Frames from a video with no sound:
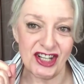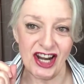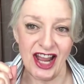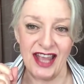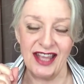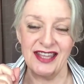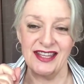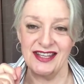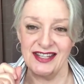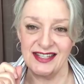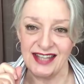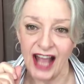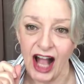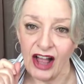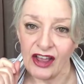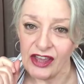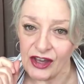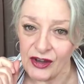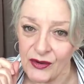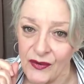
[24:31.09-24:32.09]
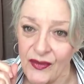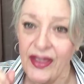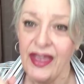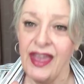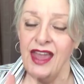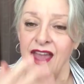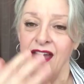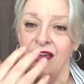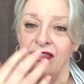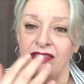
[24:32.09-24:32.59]
I can tell you,
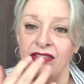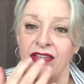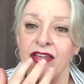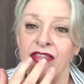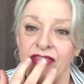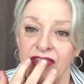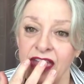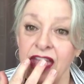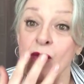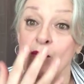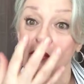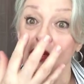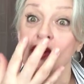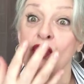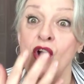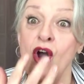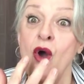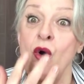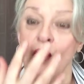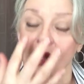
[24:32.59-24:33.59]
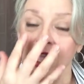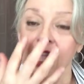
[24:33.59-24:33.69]
it will go.